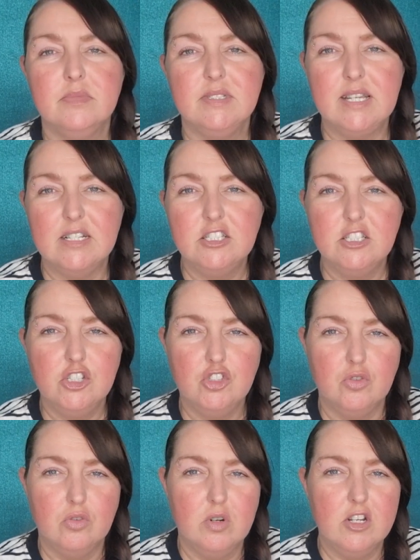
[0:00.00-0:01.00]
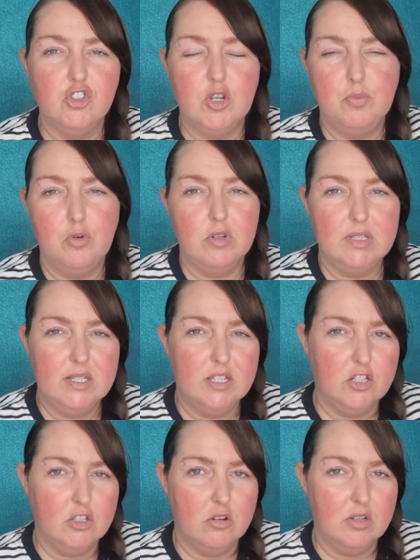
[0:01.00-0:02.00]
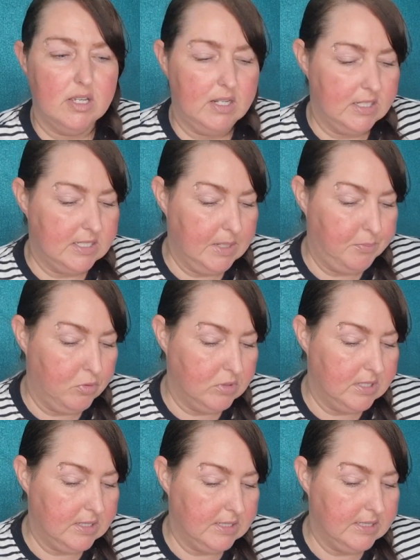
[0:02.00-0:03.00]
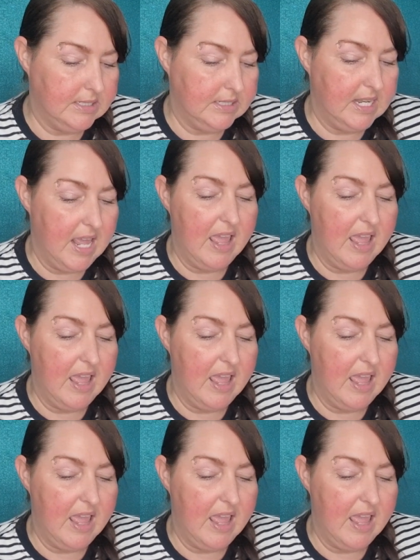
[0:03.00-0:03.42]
Since the show, it's reported that Duncan is supposedly seeing